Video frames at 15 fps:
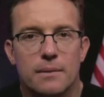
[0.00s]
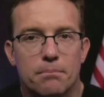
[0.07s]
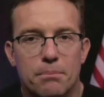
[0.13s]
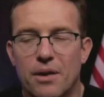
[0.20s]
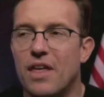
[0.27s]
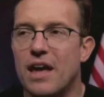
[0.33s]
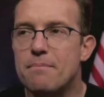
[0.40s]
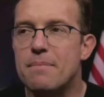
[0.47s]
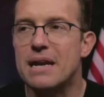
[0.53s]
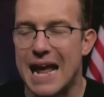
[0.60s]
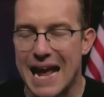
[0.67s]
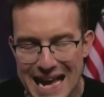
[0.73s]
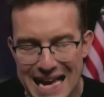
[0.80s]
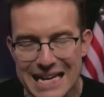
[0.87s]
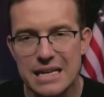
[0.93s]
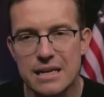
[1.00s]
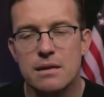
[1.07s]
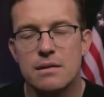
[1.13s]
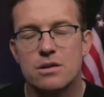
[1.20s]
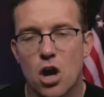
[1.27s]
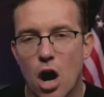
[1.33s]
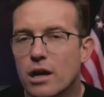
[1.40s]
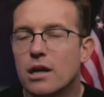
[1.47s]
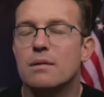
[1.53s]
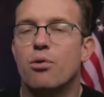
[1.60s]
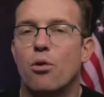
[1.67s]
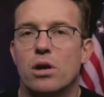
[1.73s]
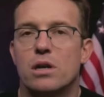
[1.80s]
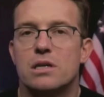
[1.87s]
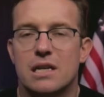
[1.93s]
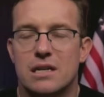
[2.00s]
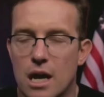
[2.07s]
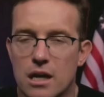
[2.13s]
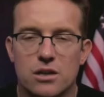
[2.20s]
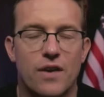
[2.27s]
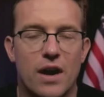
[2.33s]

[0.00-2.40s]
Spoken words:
but they've been handed talking points that Dr.